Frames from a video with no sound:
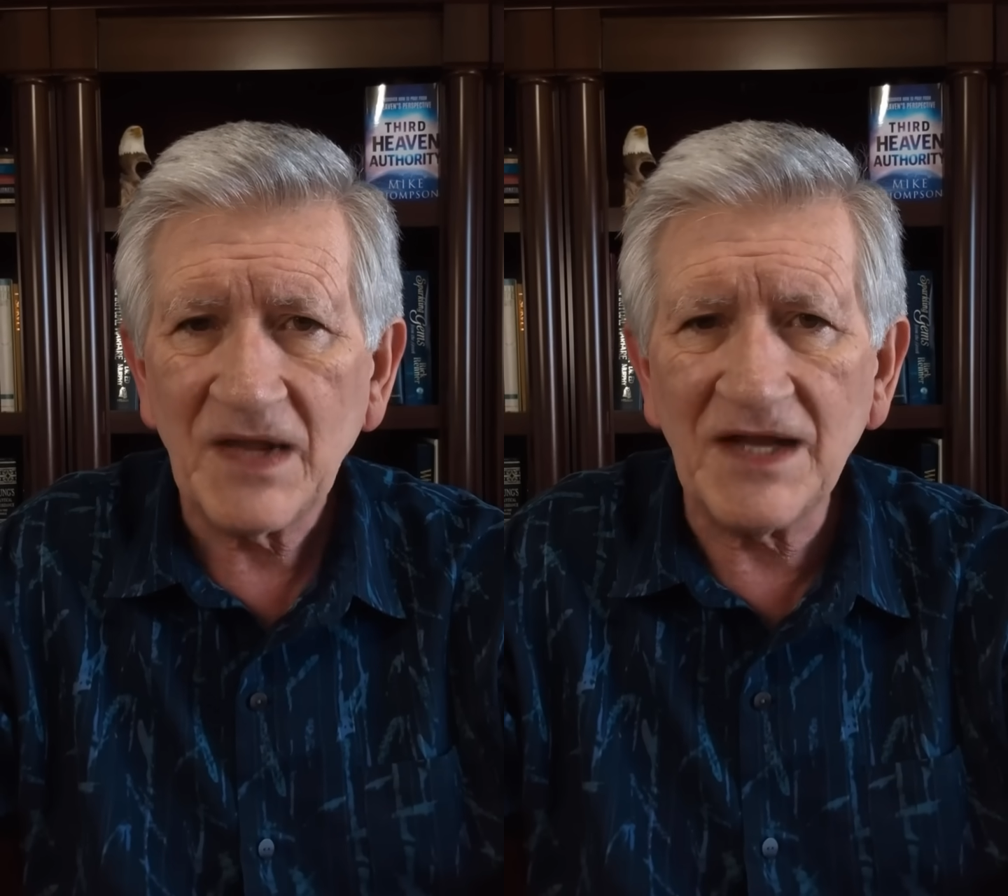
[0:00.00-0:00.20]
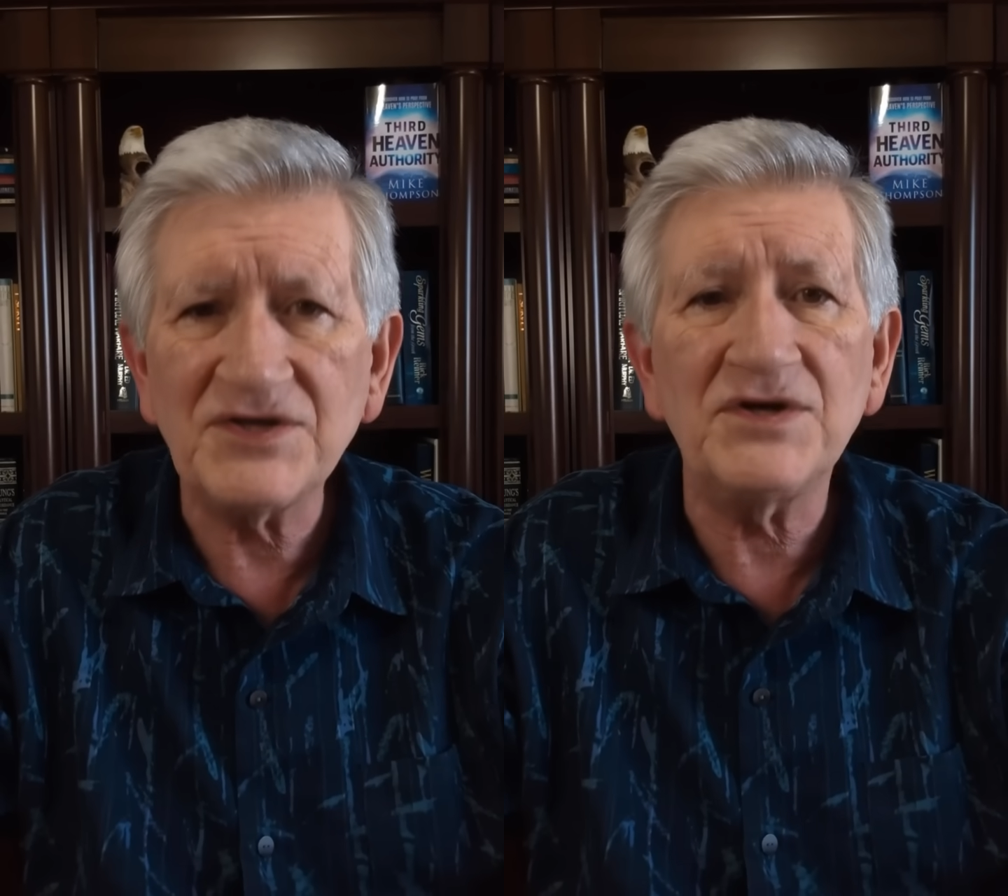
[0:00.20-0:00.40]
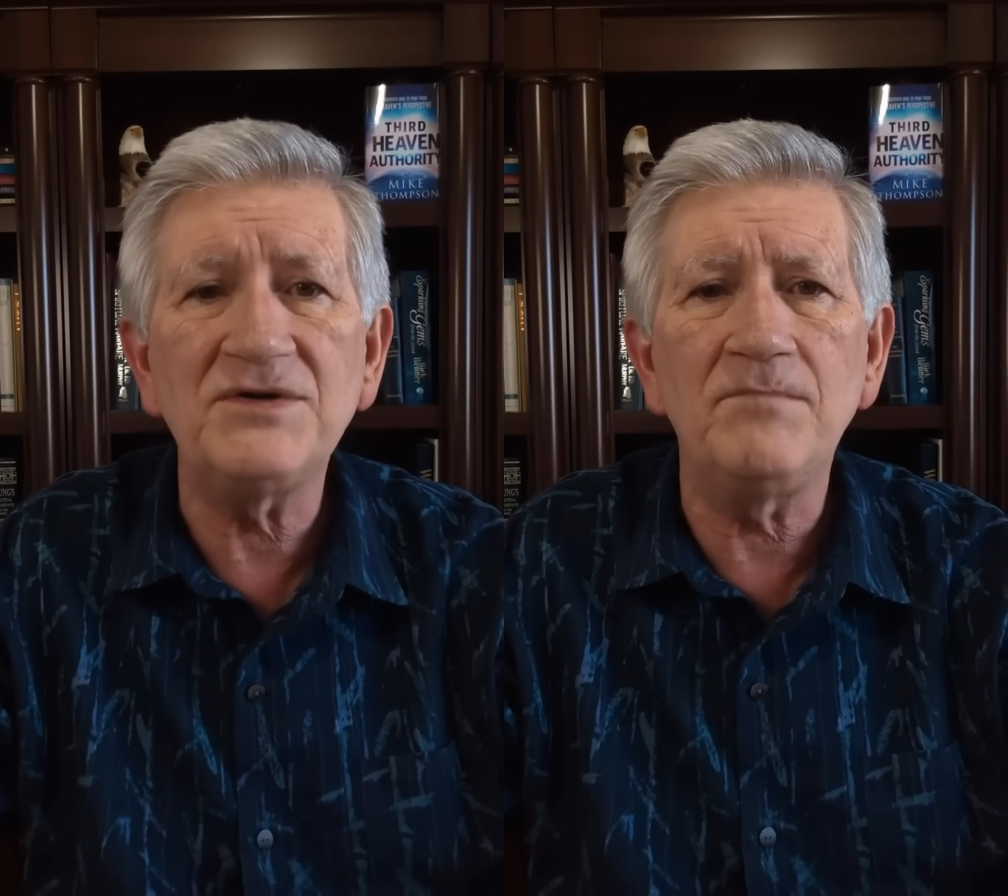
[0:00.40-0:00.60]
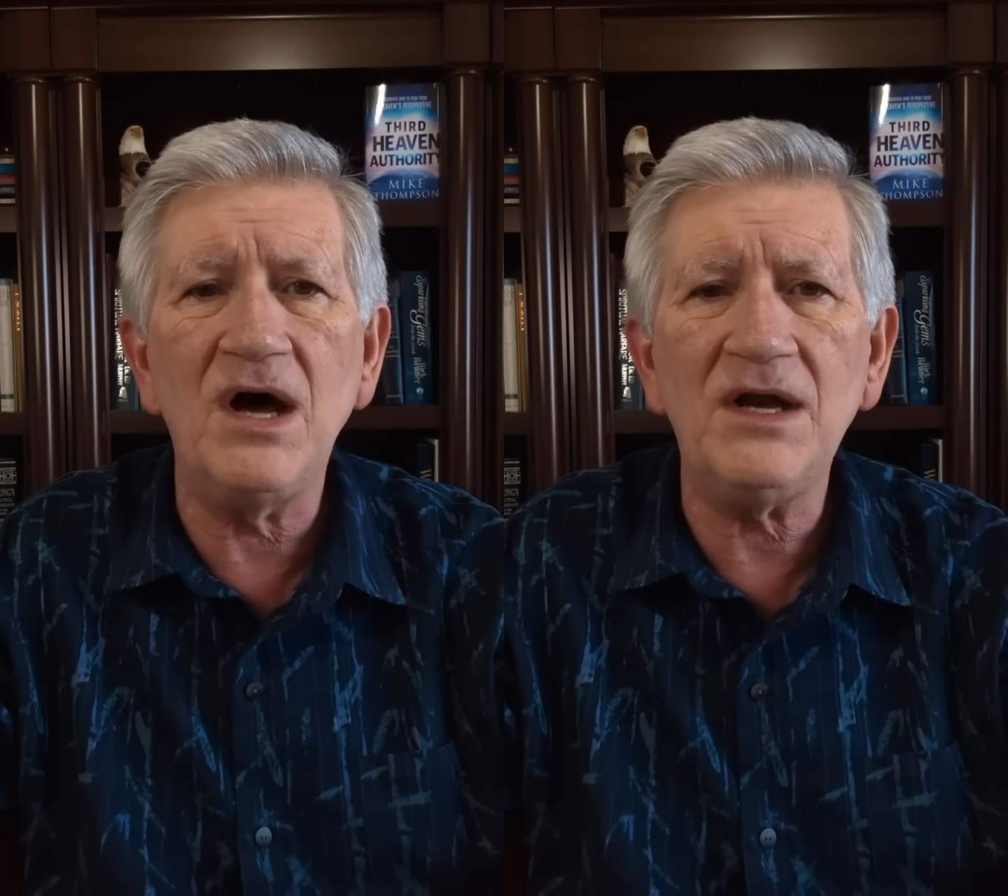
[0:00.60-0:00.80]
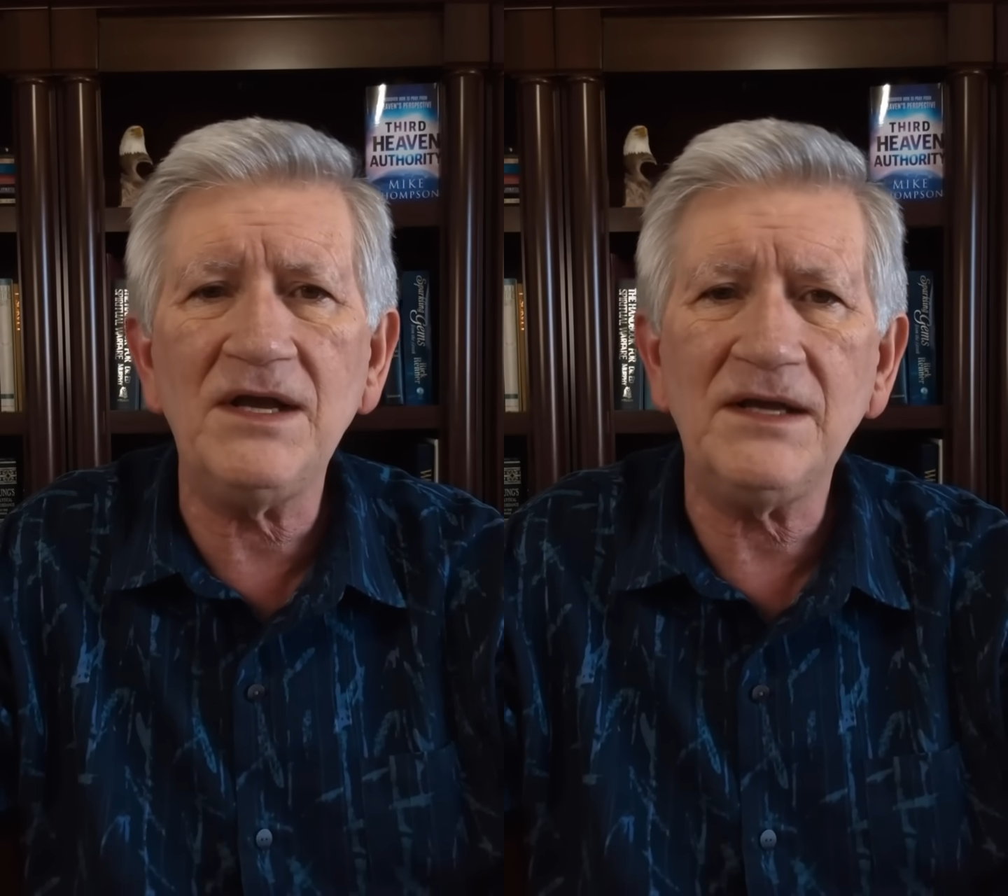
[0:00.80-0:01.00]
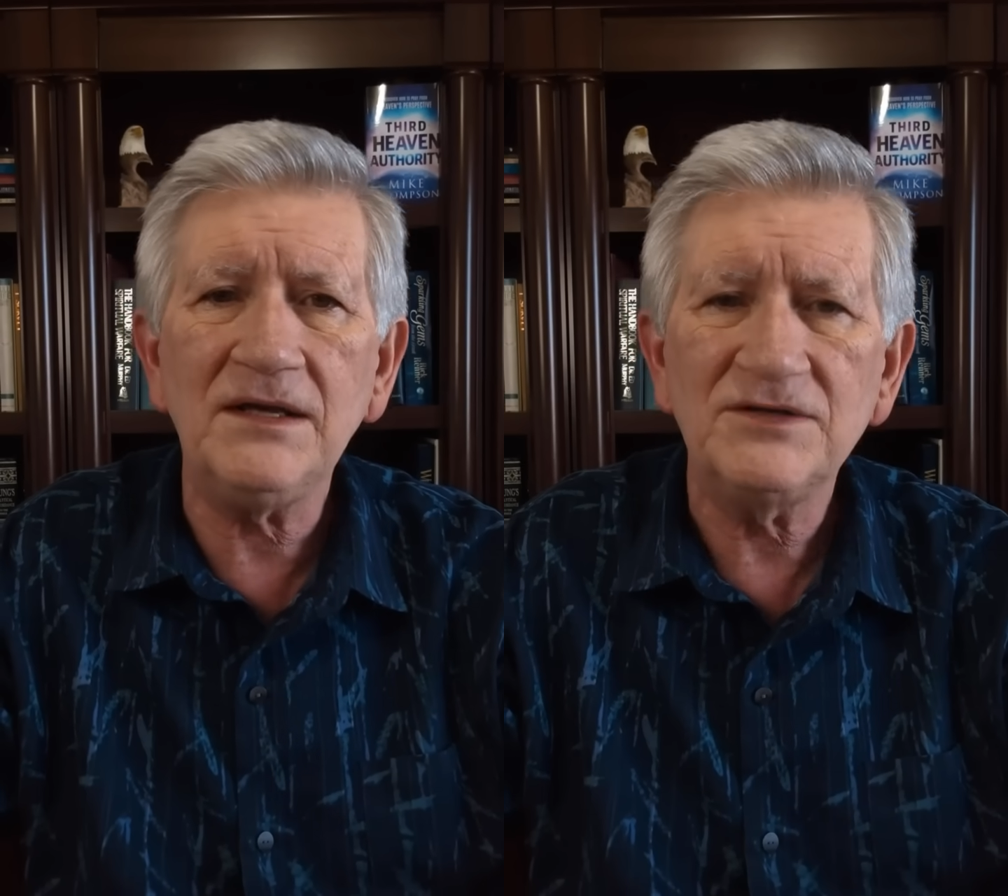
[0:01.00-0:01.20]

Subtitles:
It's a demonic